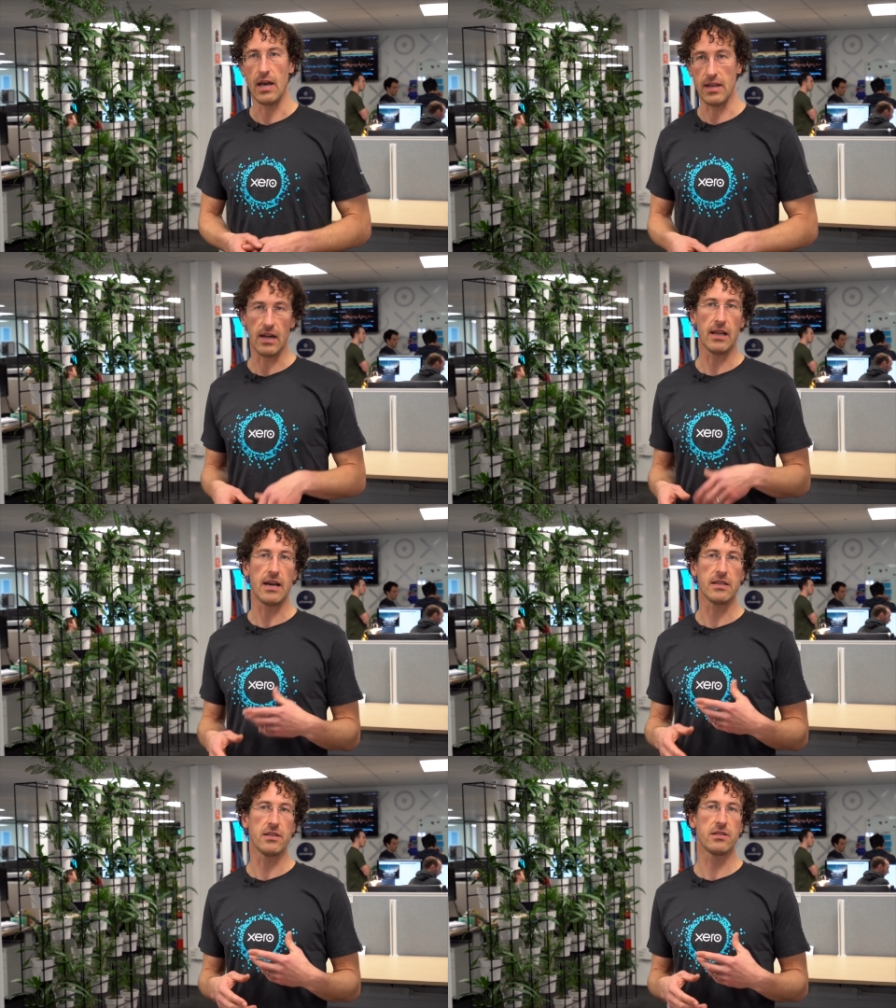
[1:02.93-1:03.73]
And that
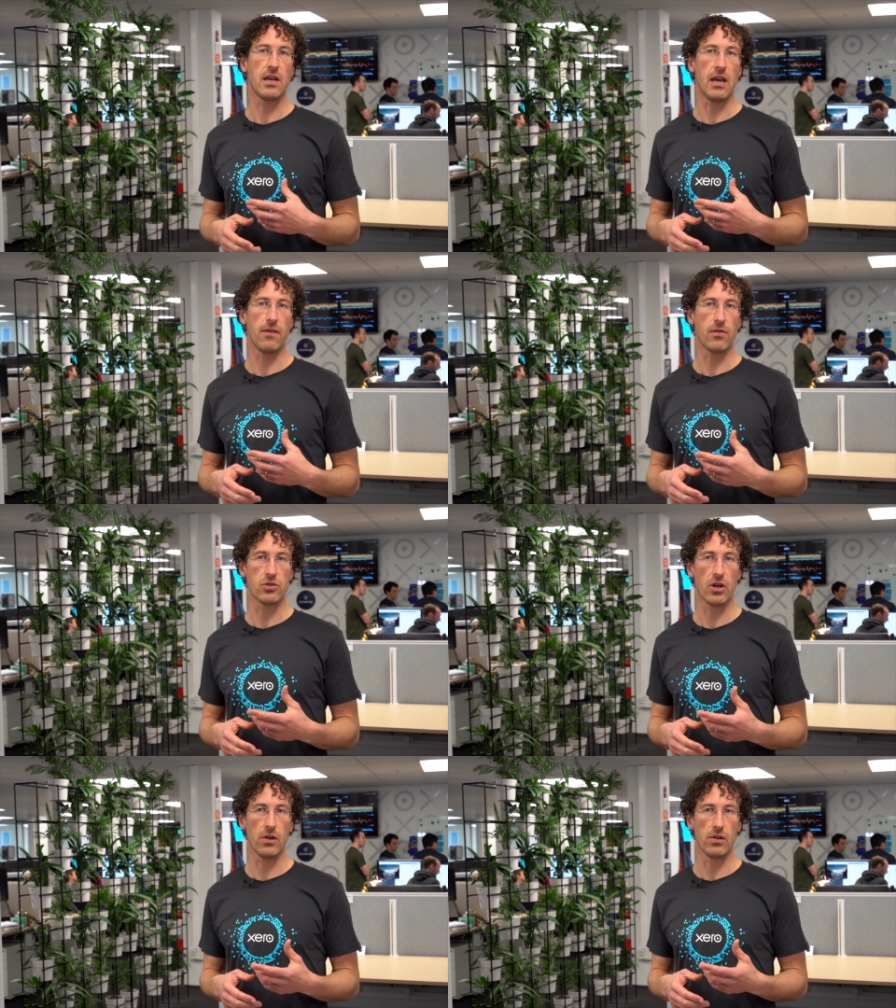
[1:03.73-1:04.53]
allows us to have
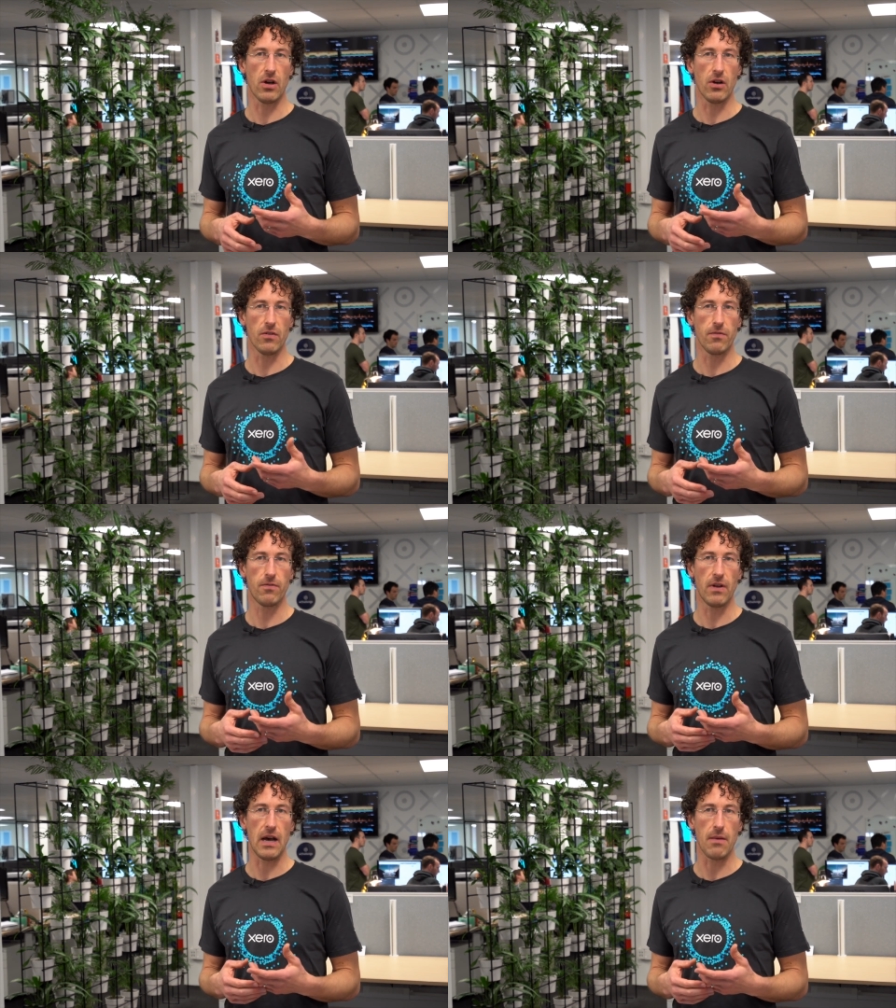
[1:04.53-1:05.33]
control of
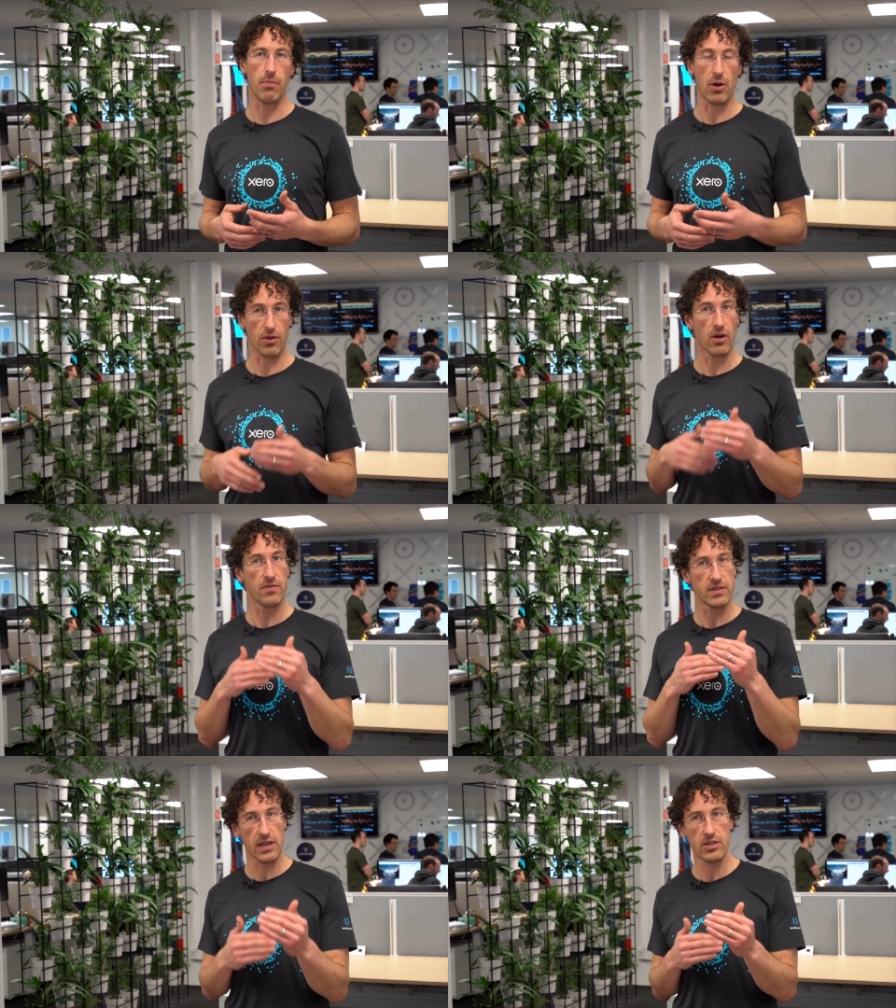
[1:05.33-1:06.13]
um, both the
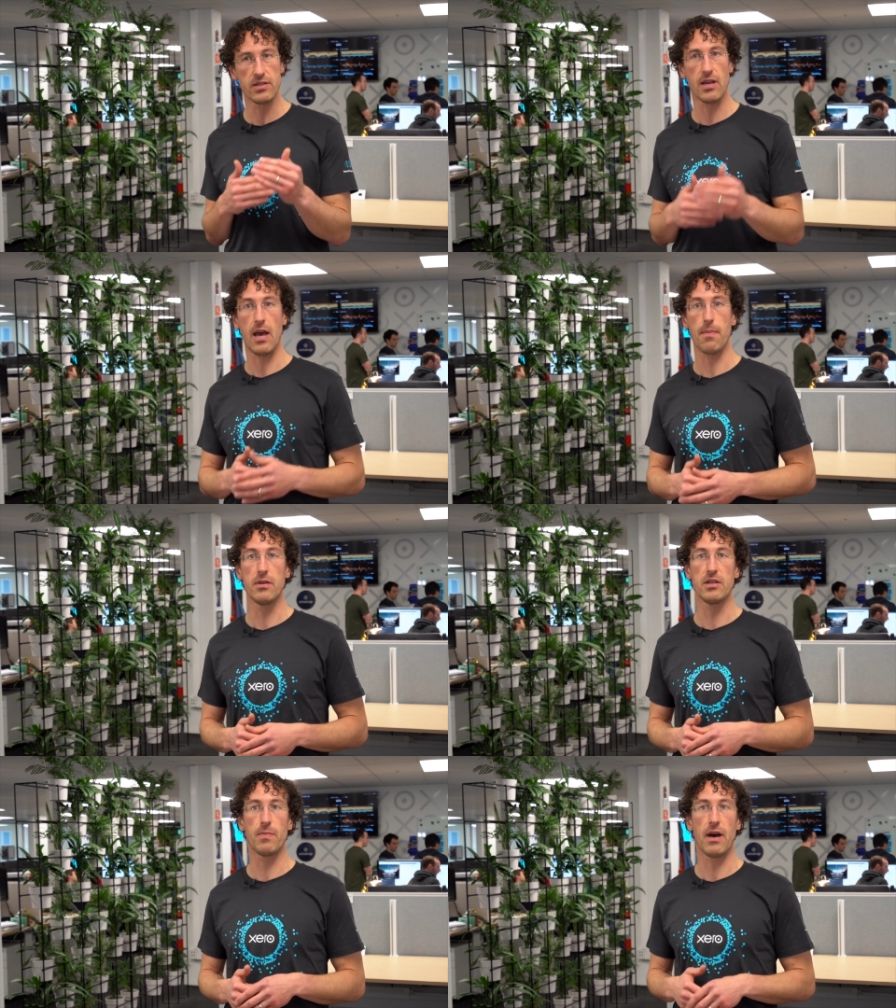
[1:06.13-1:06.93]
conversations that
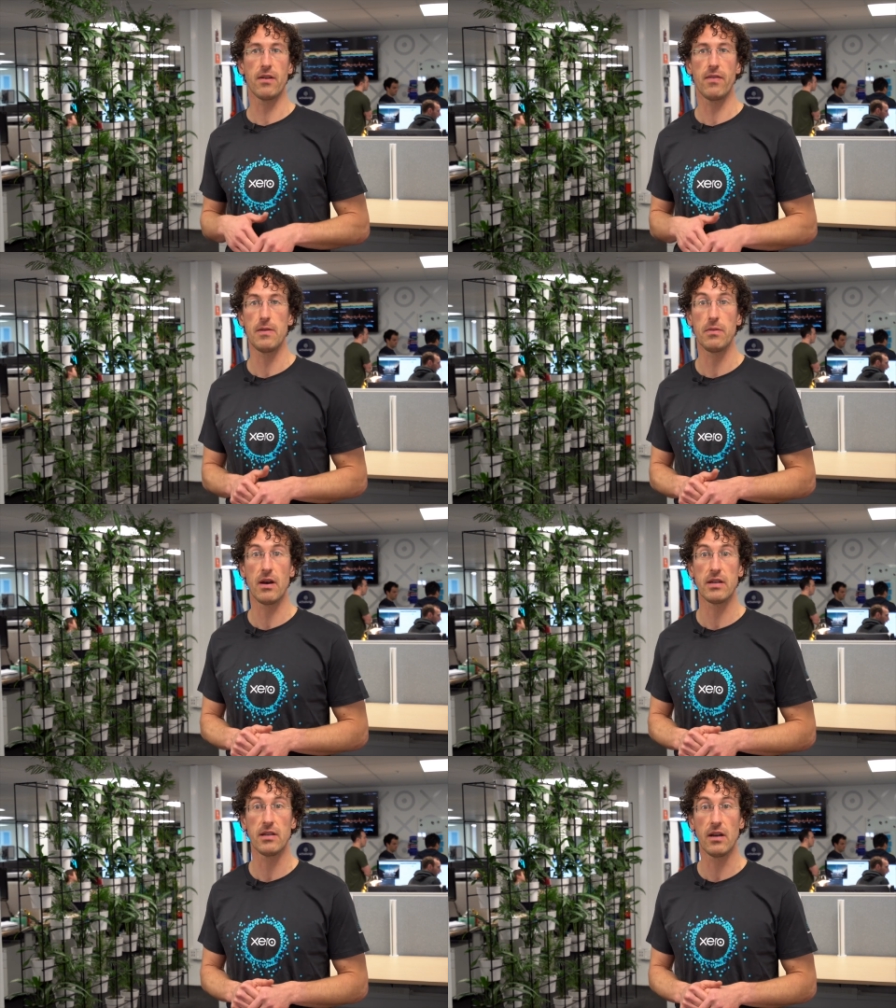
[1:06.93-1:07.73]
happen as part of
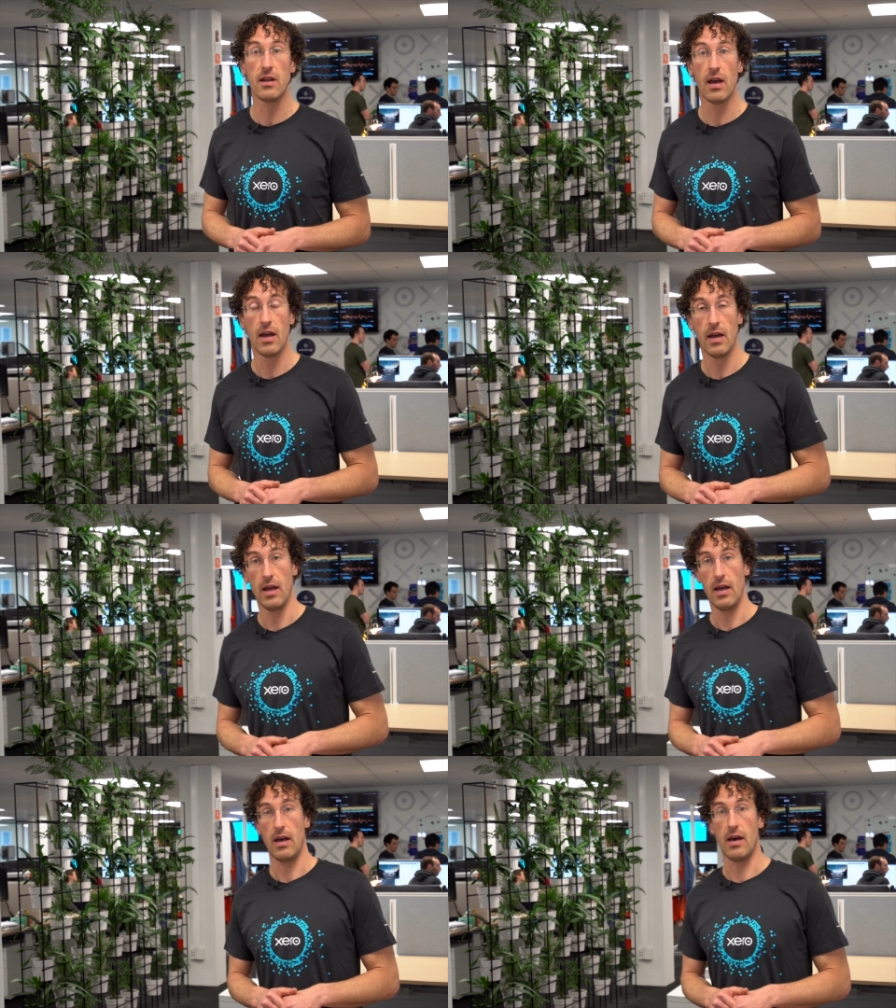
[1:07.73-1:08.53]
API design
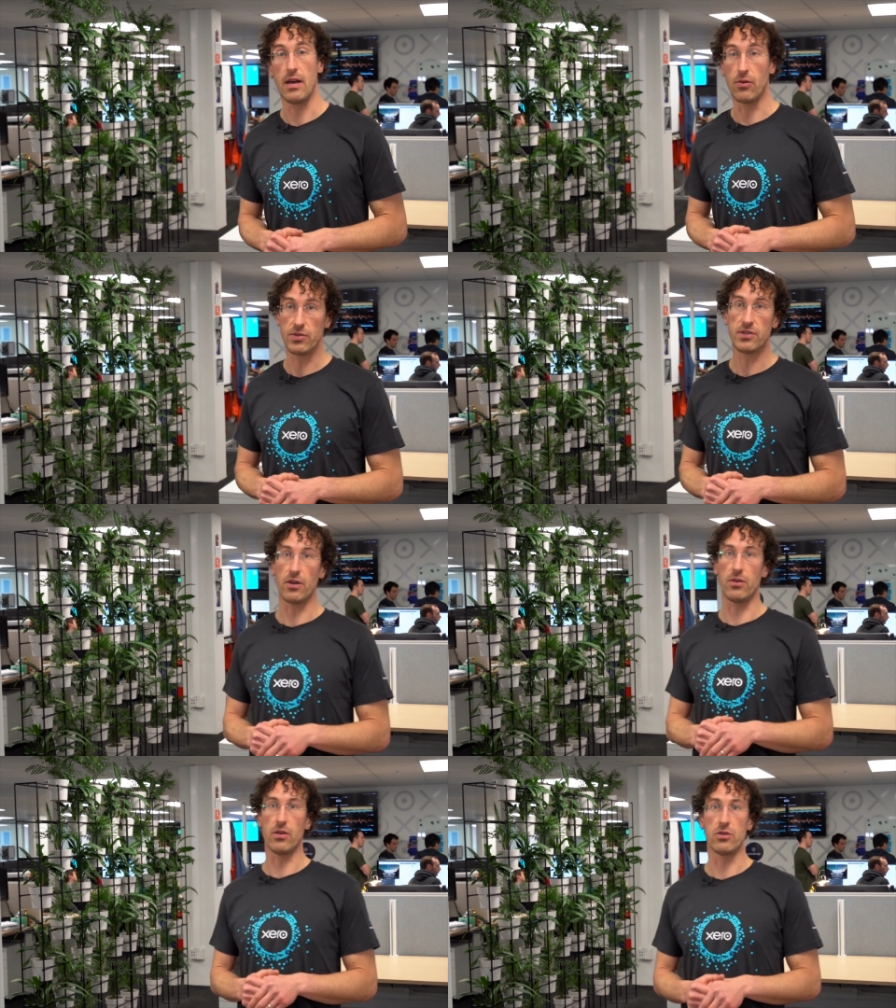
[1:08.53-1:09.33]
uh, and
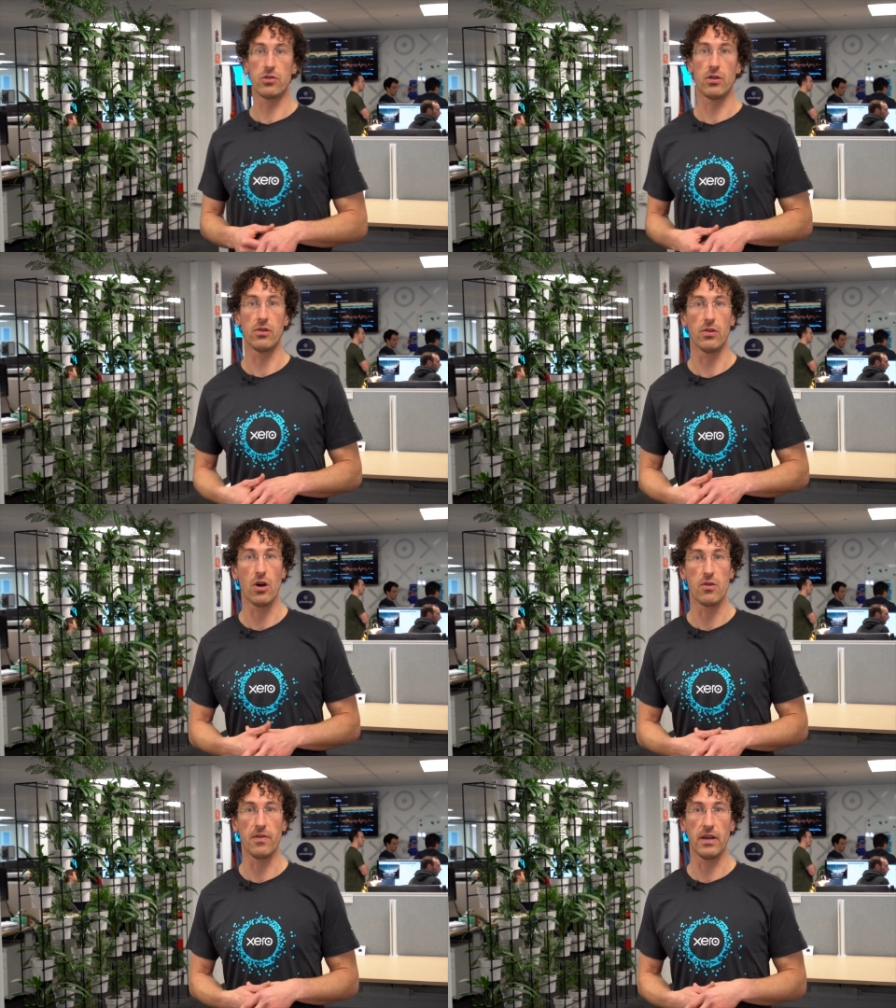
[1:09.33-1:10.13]
also control
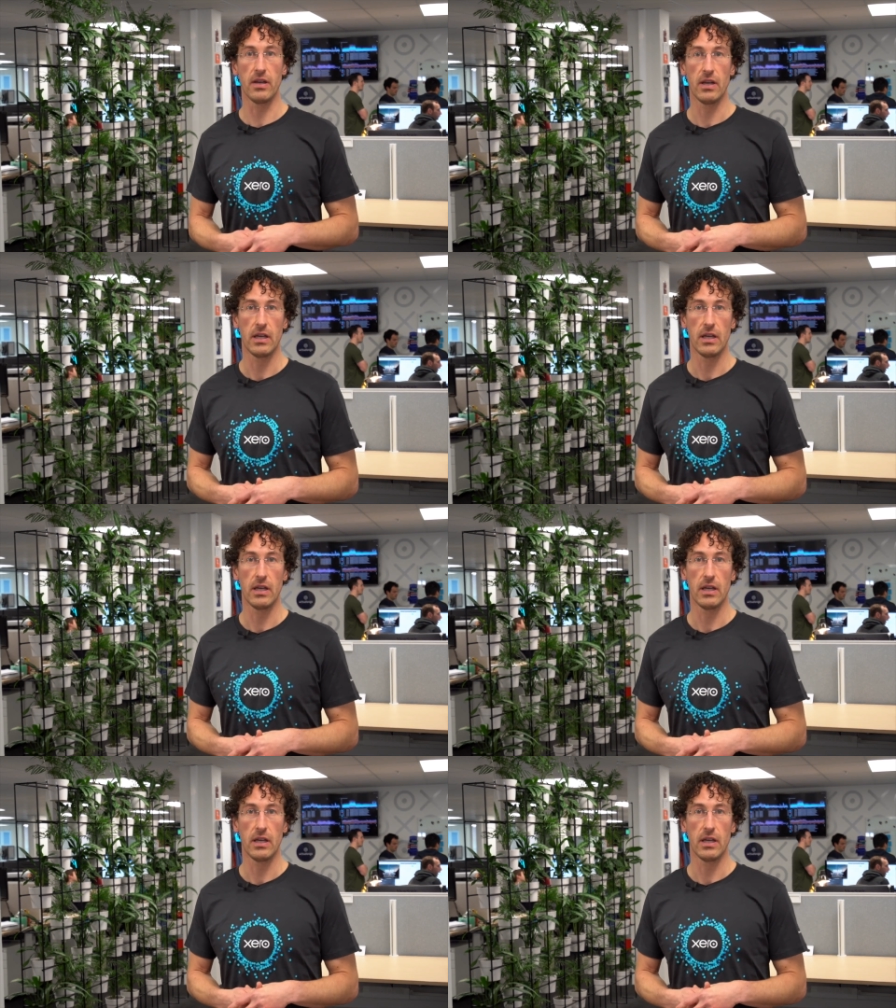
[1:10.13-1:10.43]
over